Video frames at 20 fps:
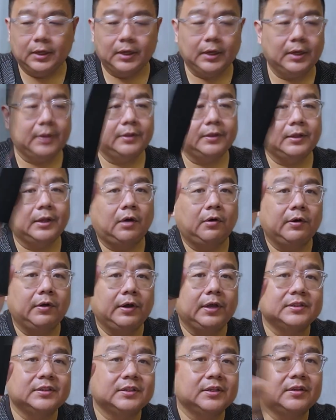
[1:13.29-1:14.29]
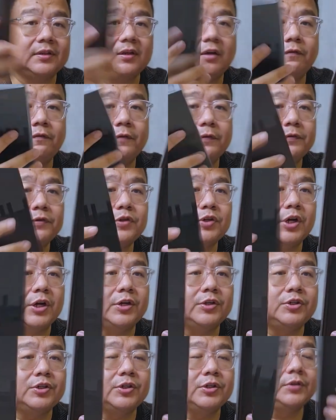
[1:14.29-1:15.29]
And now it doesn't come with
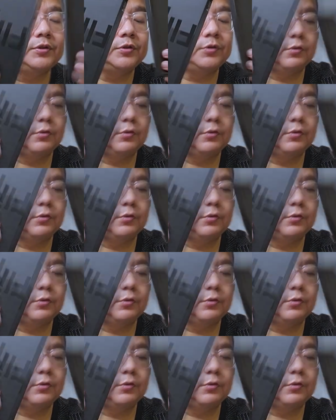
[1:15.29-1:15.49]
charger,